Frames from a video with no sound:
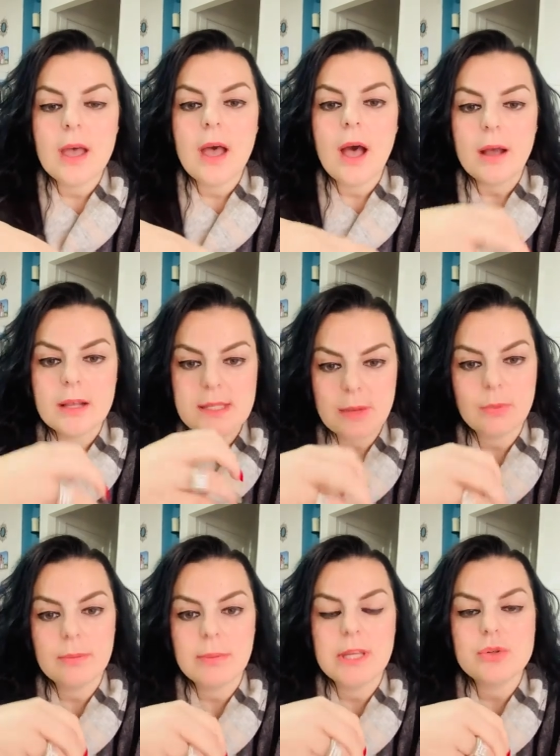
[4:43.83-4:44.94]
because I want to
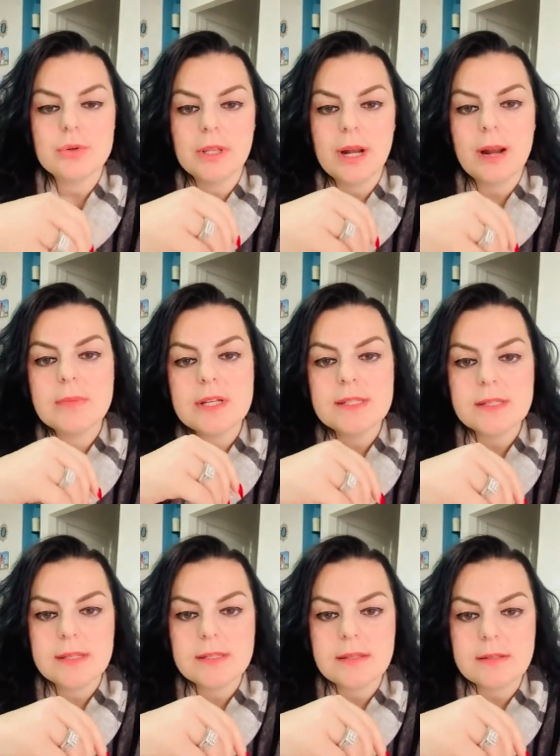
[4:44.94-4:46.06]
make sure that I'm
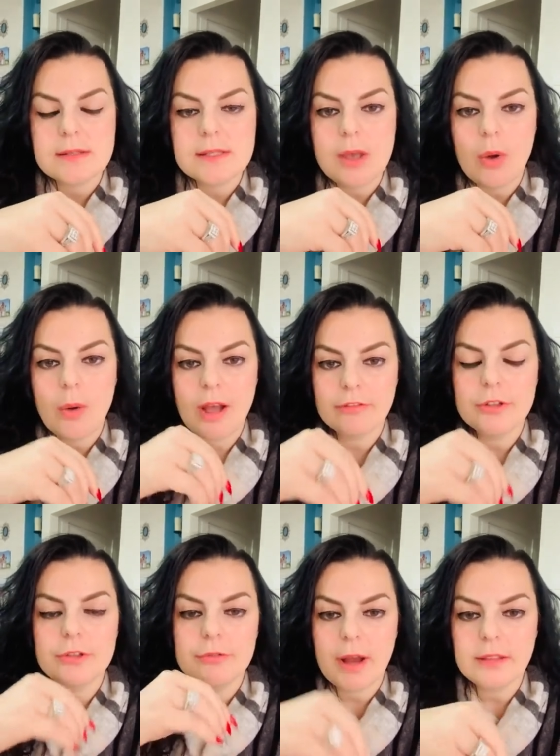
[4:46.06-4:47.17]
consistent. So after you
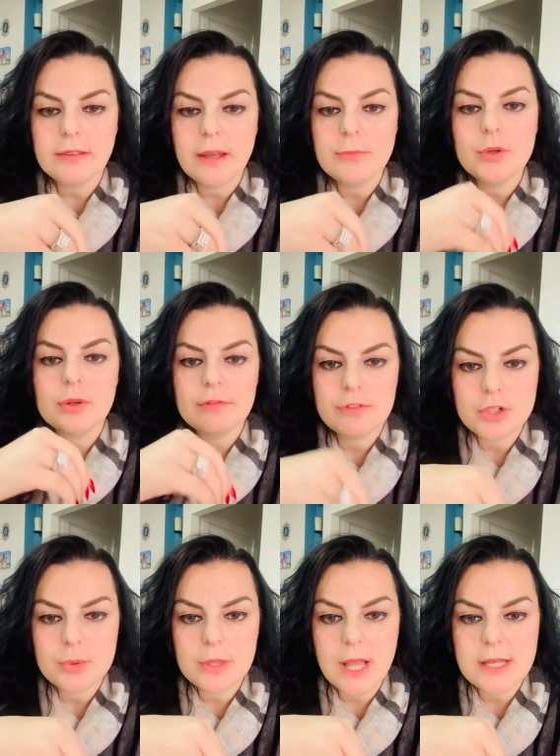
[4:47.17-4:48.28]
write them, you can
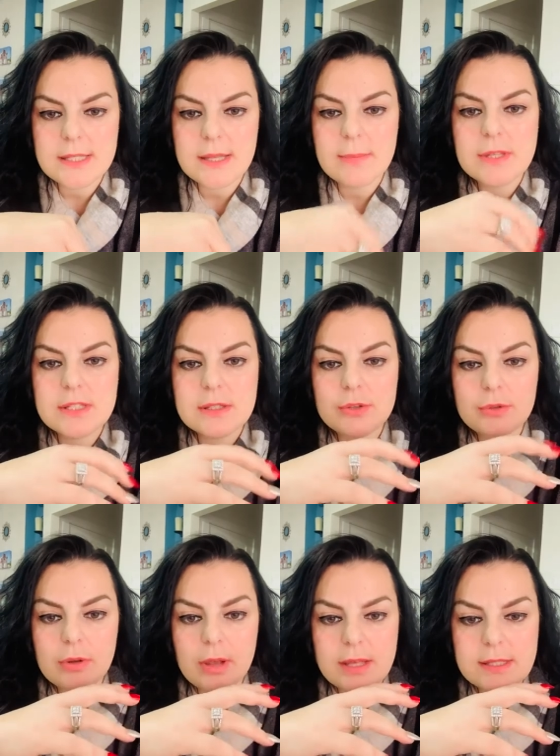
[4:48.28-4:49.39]
visualize them
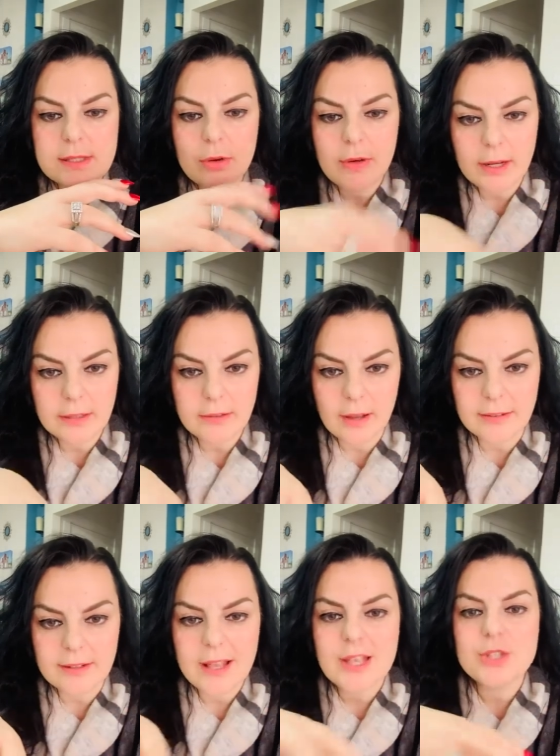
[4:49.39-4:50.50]
as already
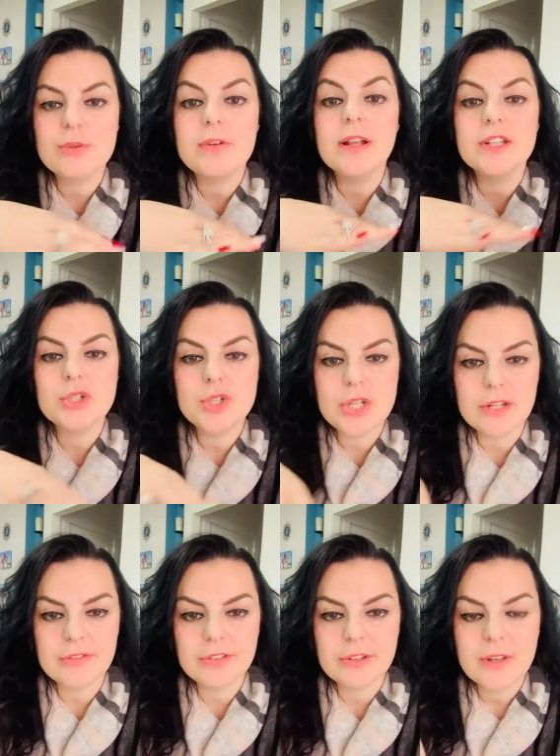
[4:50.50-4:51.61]
done, as already
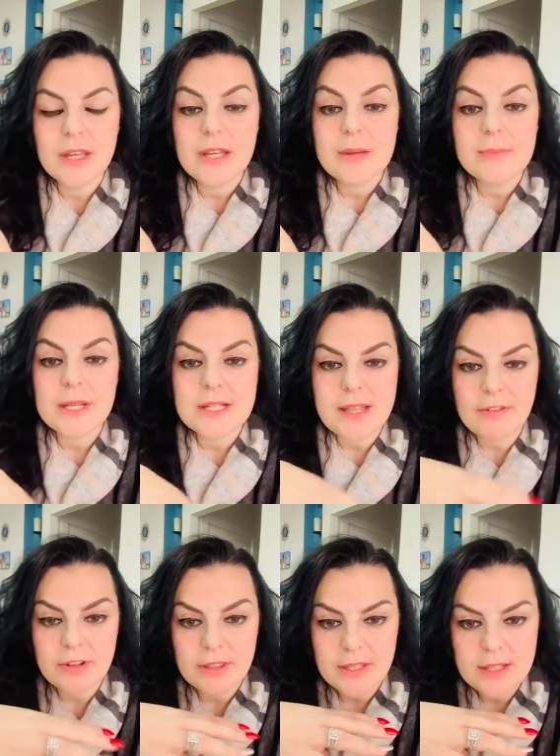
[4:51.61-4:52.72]
achieved, because
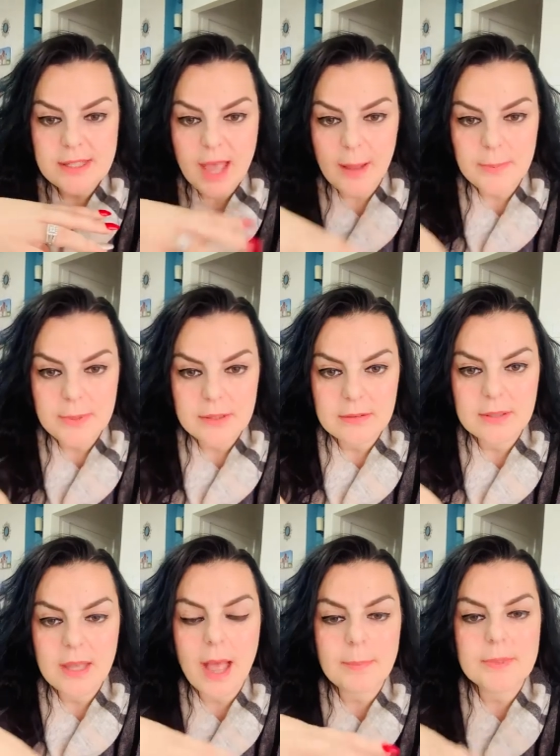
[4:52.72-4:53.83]
everything that's
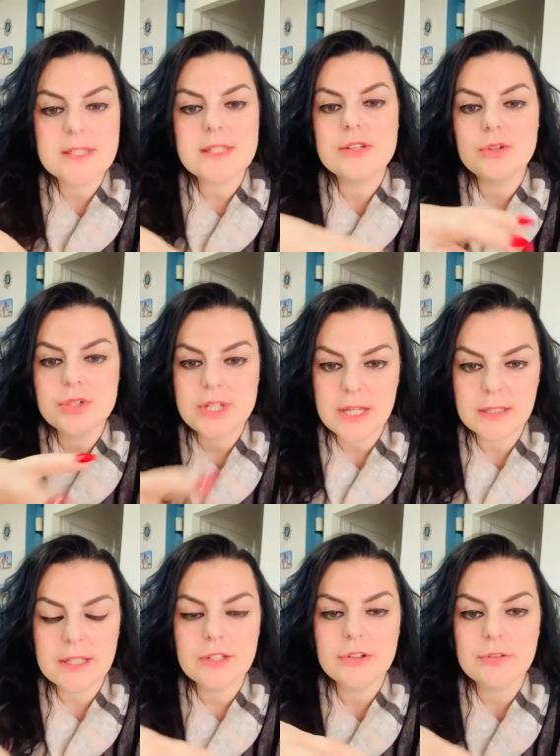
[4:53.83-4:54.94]
happens in your
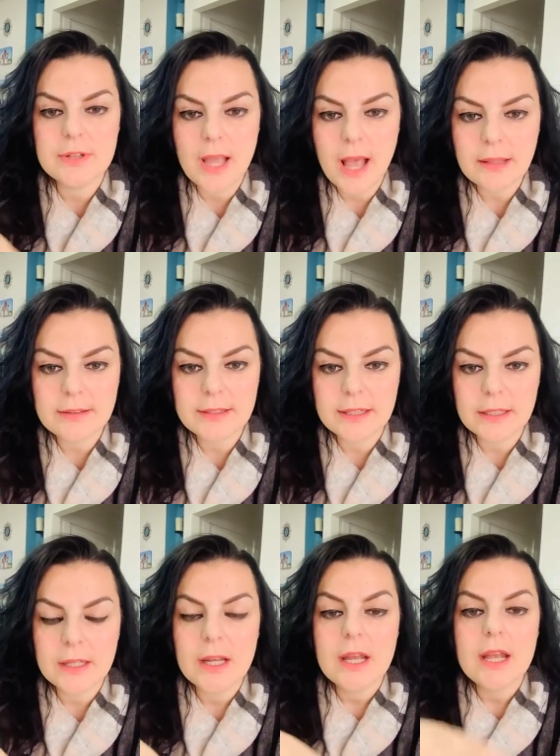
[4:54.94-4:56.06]
daily, in your reality.
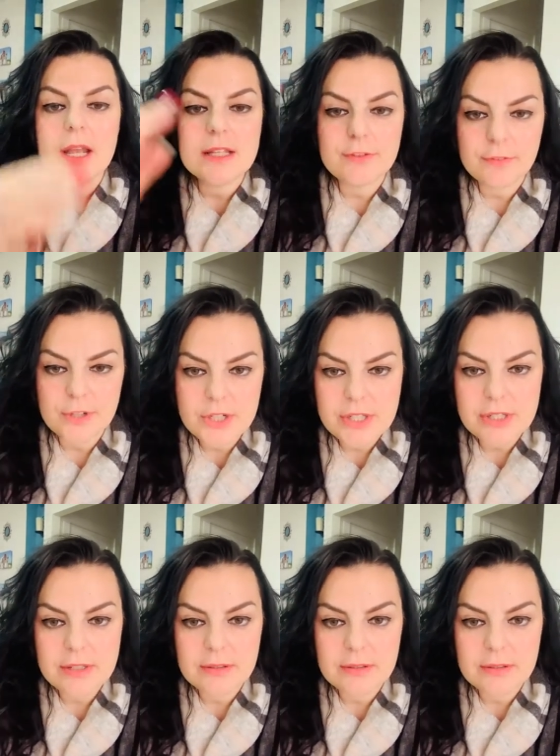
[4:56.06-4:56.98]
It's first